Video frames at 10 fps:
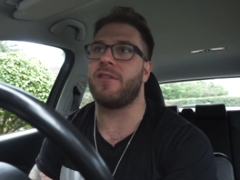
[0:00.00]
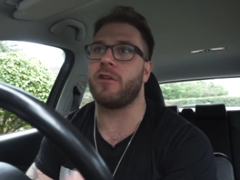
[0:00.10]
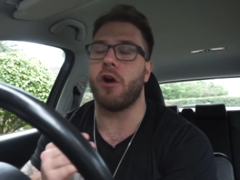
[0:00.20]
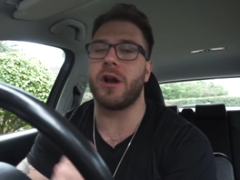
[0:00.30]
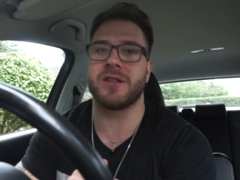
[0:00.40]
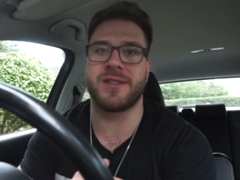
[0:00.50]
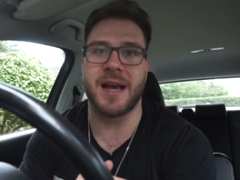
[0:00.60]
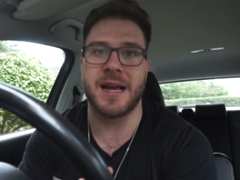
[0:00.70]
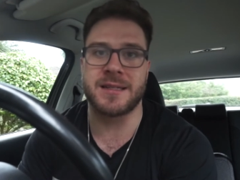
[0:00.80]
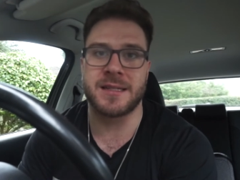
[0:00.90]
to go
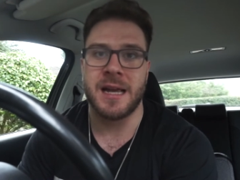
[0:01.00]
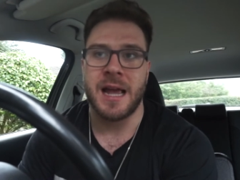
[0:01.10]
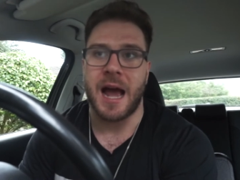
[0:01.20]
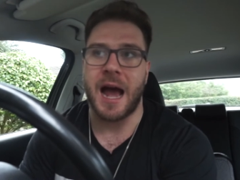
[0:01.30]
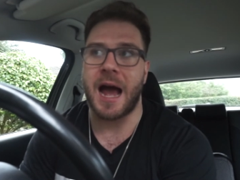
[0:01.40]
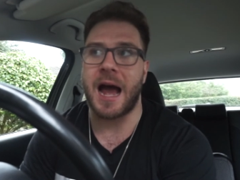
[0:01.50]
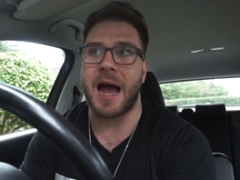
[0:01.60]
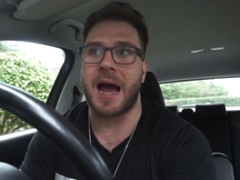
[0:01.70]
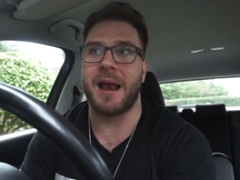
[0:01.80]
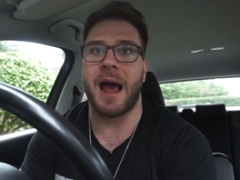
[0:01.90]
downstairs
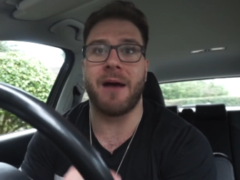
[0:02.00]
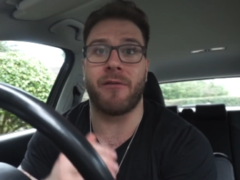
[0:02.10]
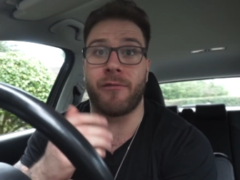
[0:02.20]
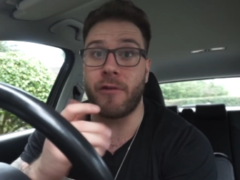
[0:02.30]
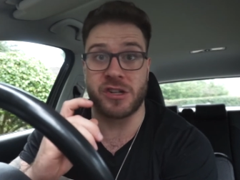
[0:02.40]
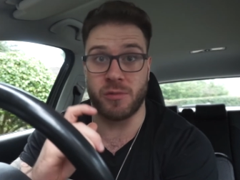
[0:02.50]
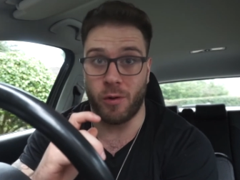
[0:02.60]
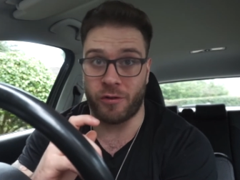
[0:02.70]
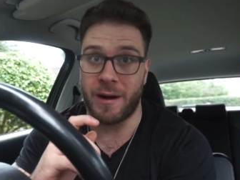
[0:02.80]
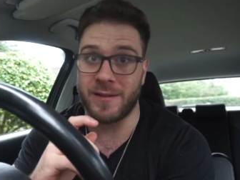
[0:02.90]
and have fresh
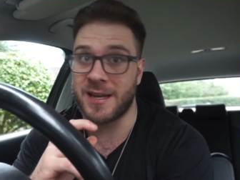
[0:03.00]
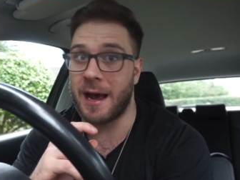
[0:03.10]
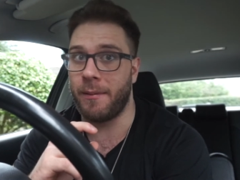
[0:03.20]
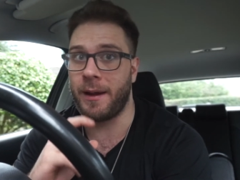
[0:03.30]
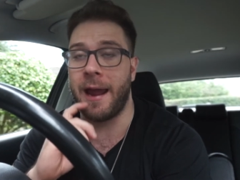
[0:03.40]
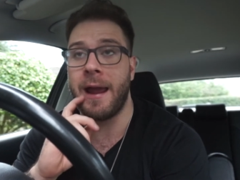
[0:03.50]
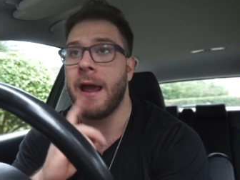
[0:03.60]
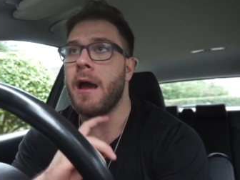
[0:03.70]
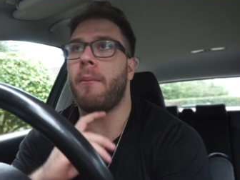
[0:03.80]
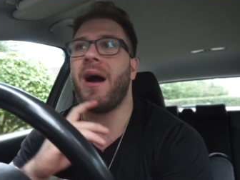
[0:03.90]
water out of the tap, okay?
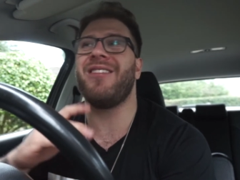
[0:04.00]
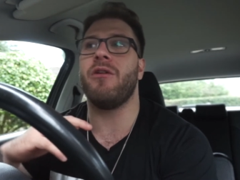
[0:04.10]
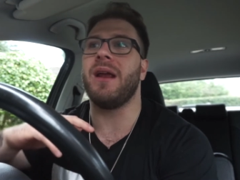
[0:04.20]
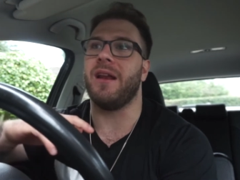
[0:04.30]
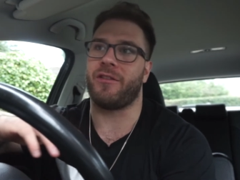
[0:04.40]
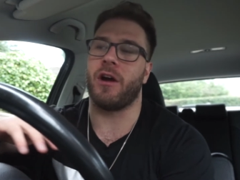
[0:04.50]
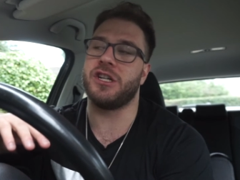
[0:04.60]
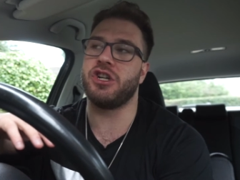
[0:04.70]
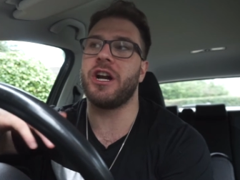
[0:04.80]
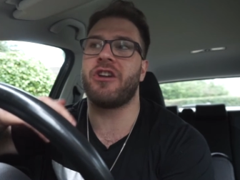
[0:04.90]
By doing this,
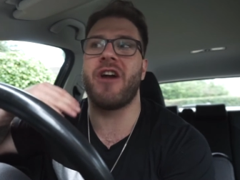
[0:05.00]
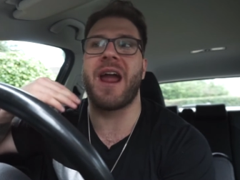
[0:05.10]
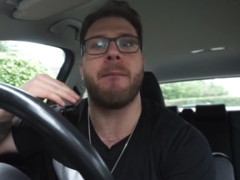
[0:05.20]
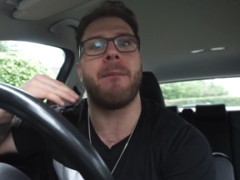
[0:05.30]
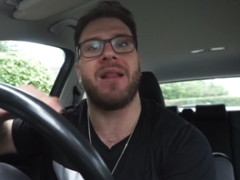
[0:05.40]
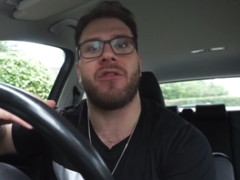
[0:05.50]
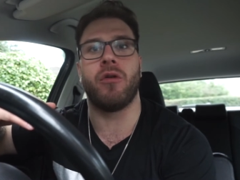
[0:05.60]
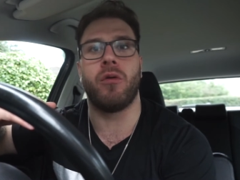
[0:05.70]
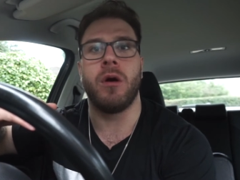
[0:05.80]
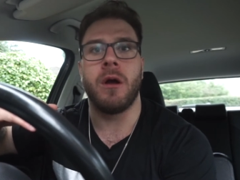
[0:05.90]
guys, you're going to create a
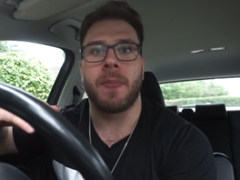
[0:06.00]
mental...